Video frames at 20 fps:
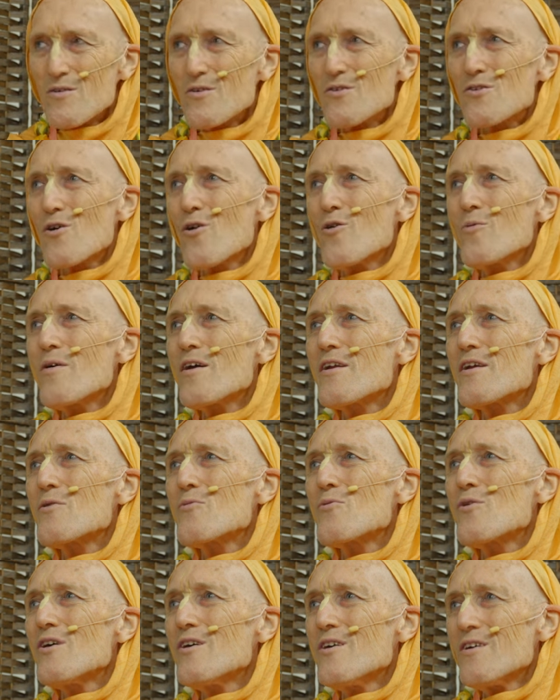So many
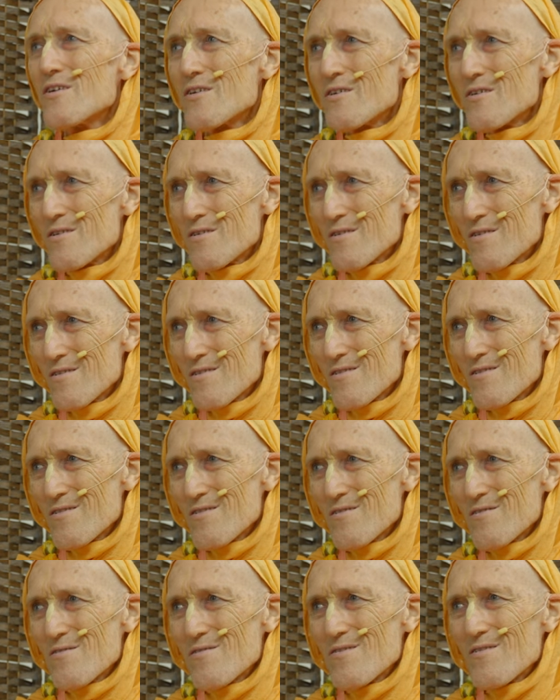words.
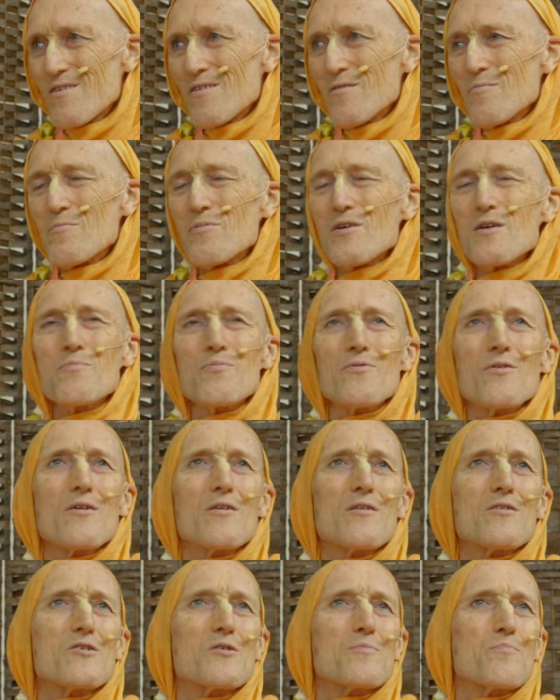
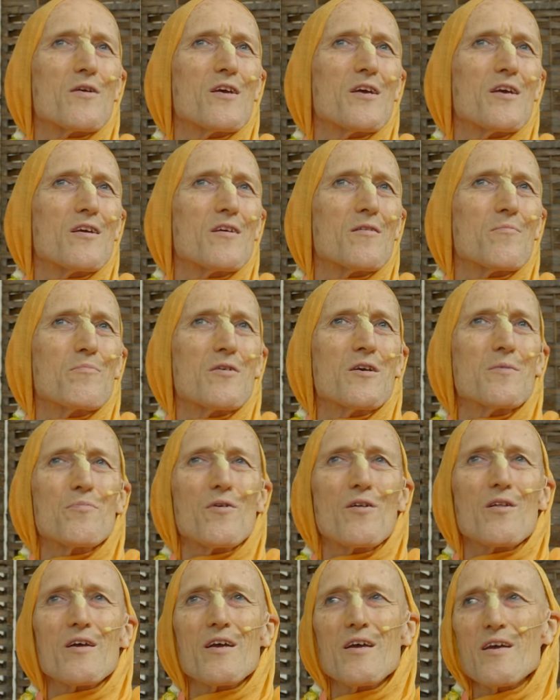People speak,
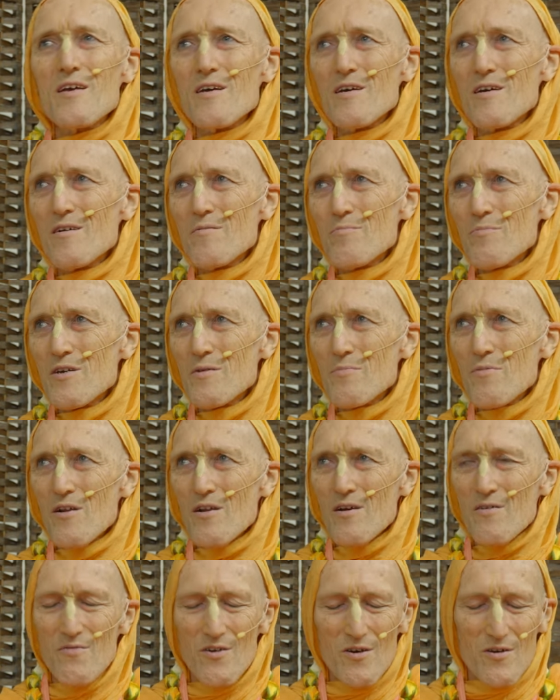people hear,
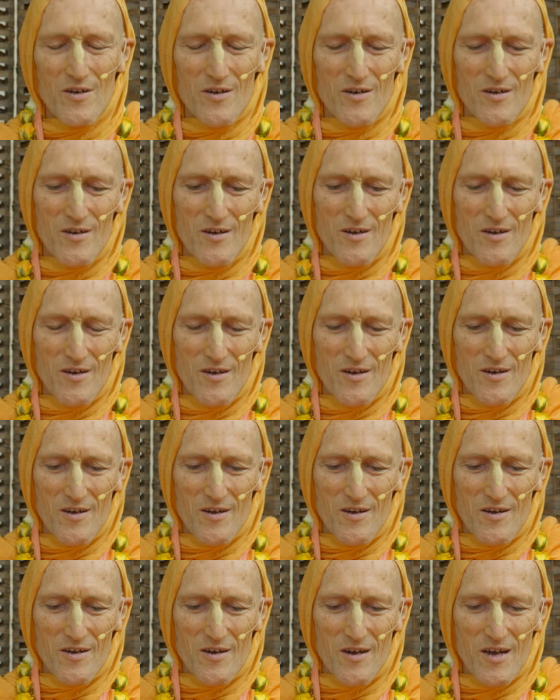people are very
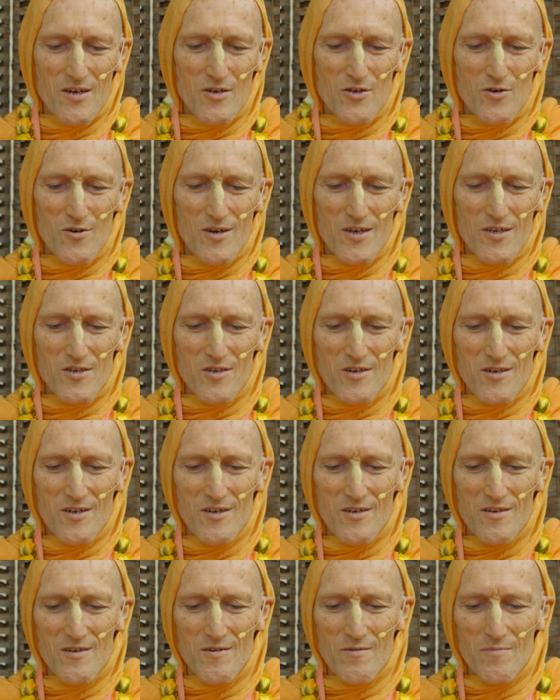
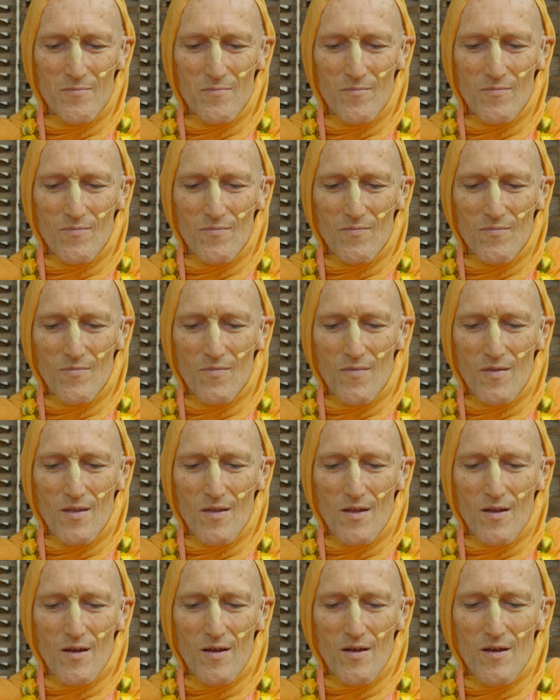interested
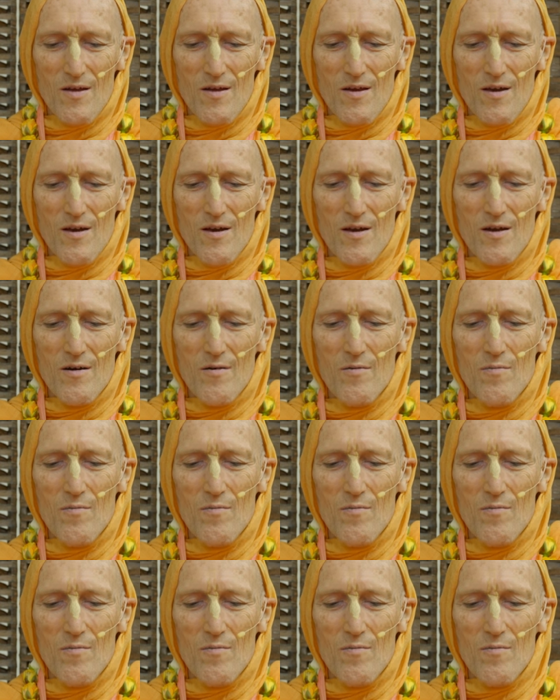uh,